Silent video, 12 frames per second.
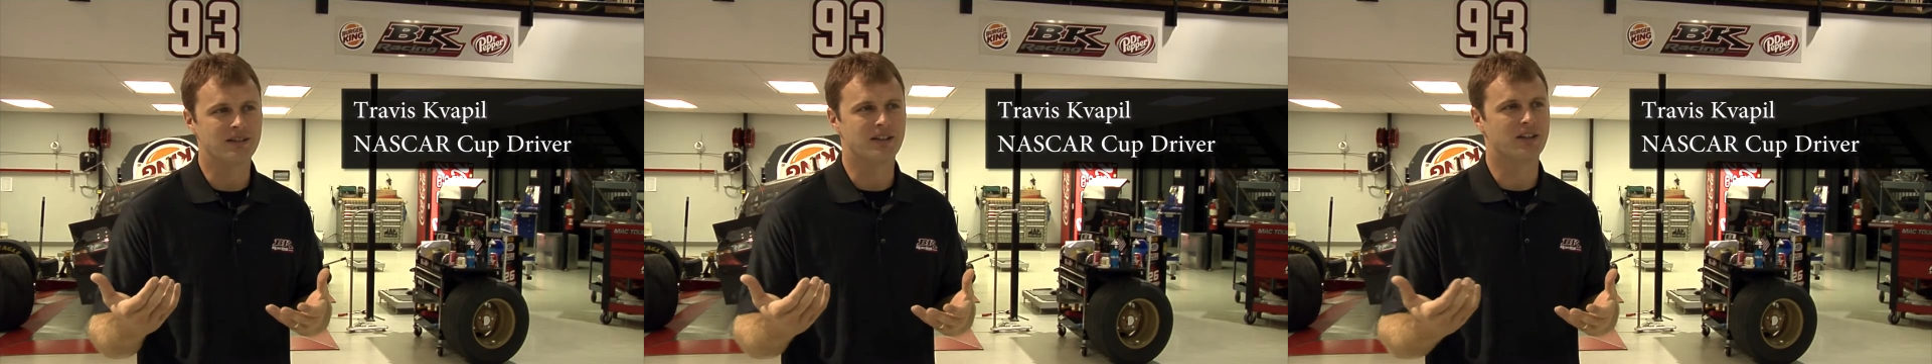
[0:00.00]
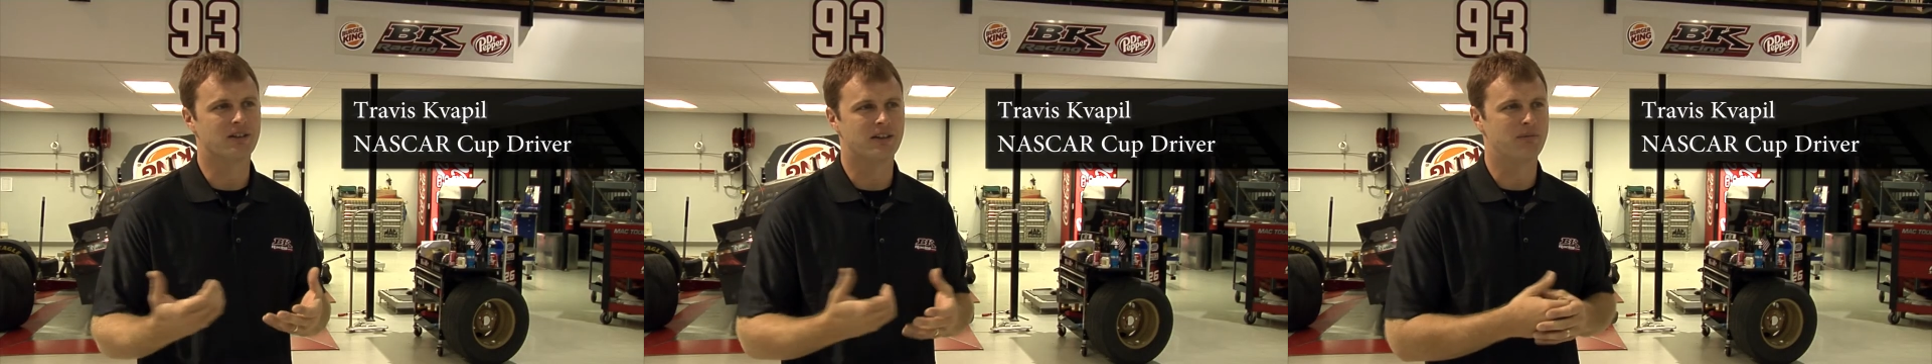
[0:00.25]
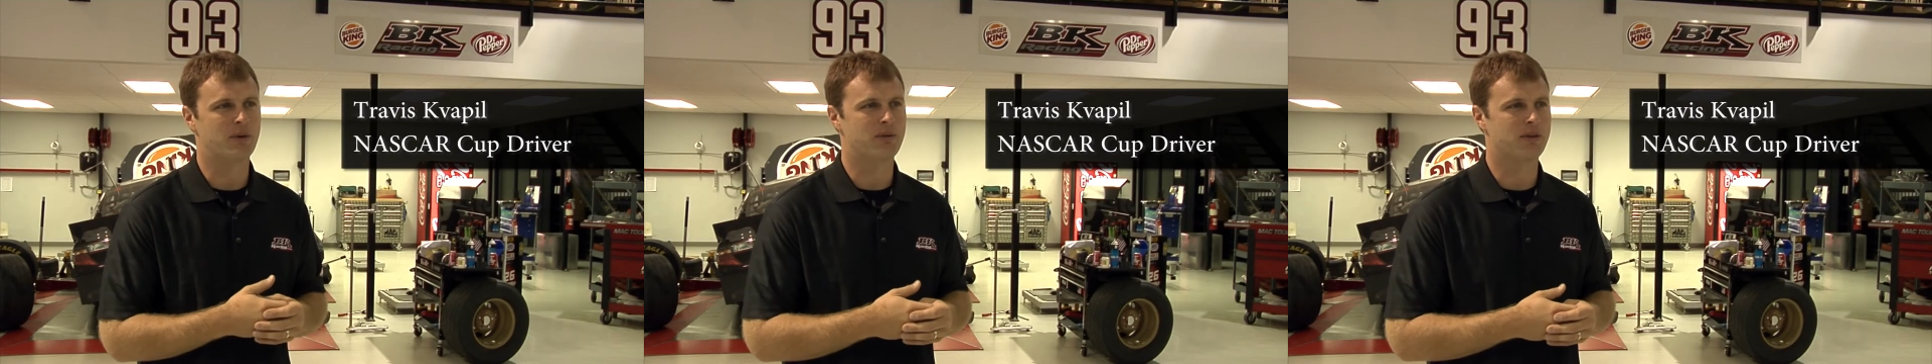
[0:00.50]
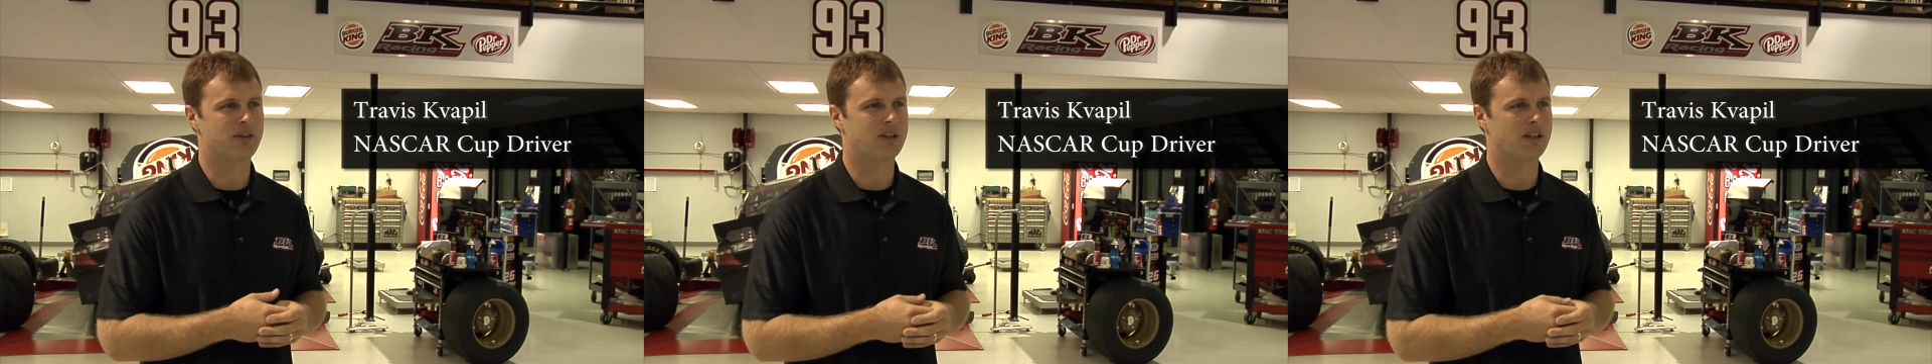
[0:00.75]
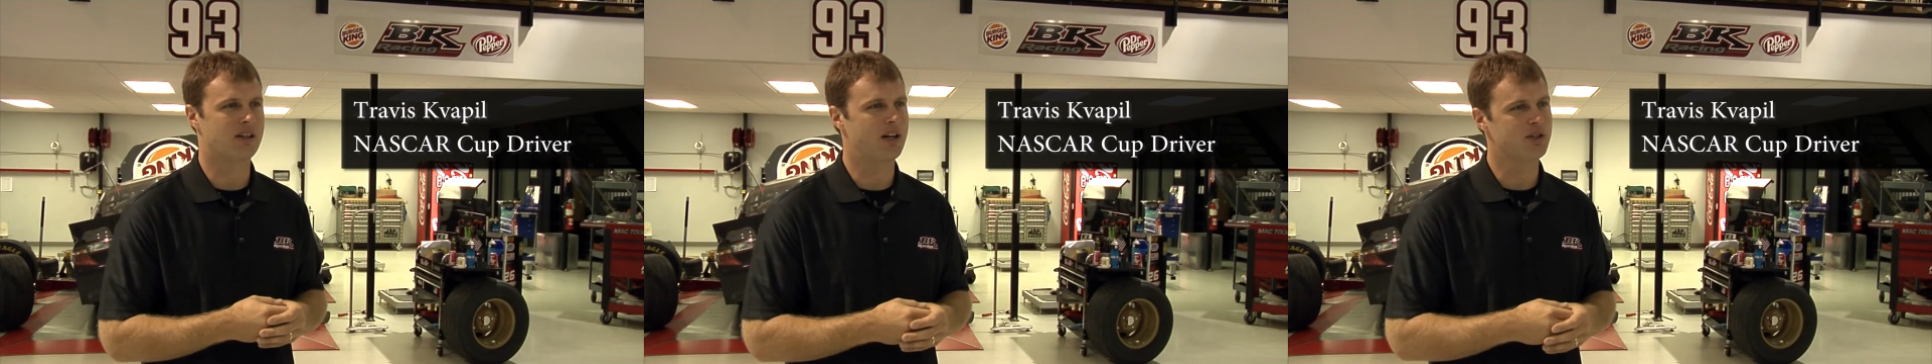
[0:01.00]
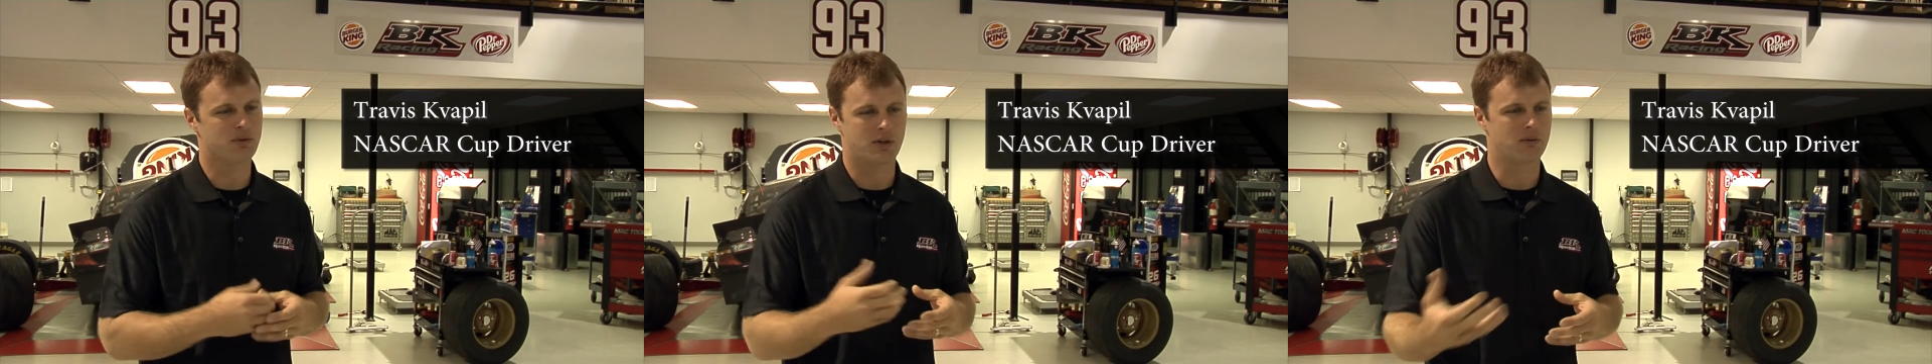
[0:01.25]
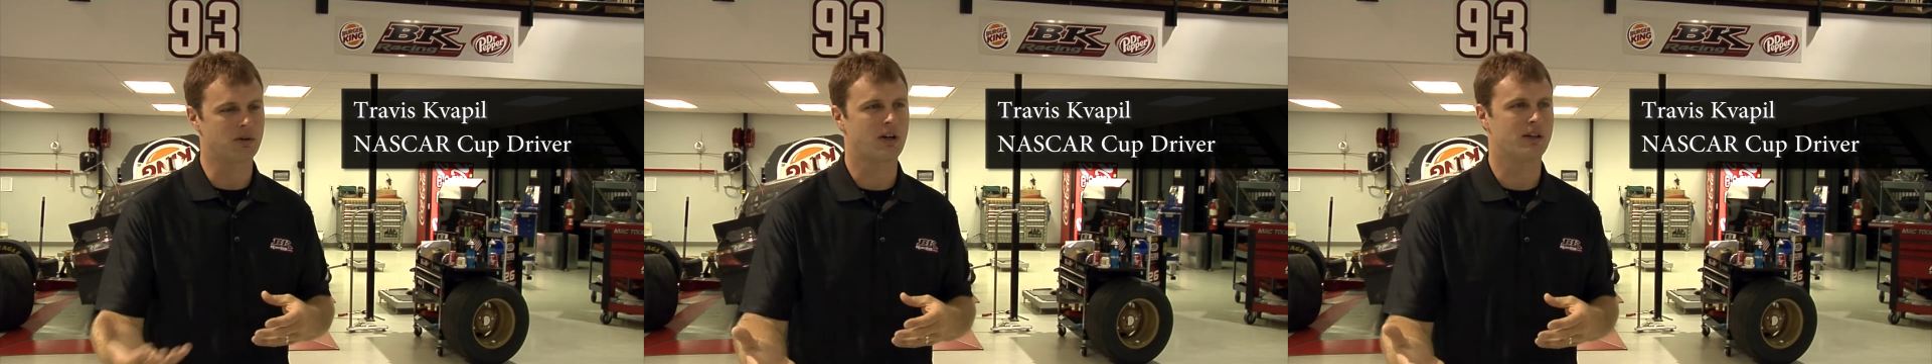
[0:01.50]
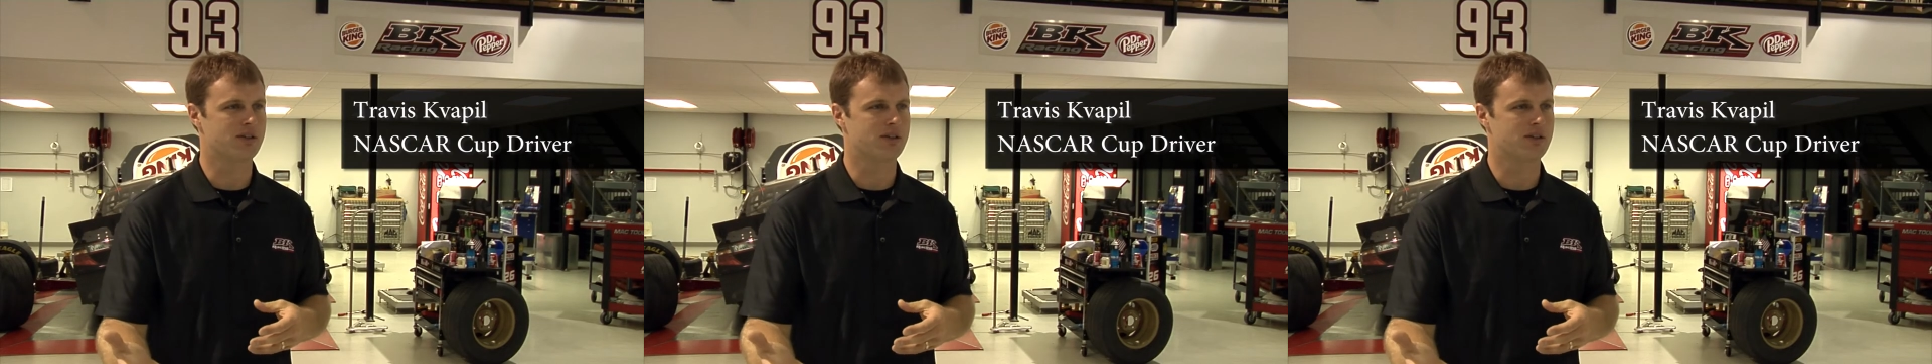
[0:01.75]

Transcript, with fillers: You know, I remember thinking, I just want to work on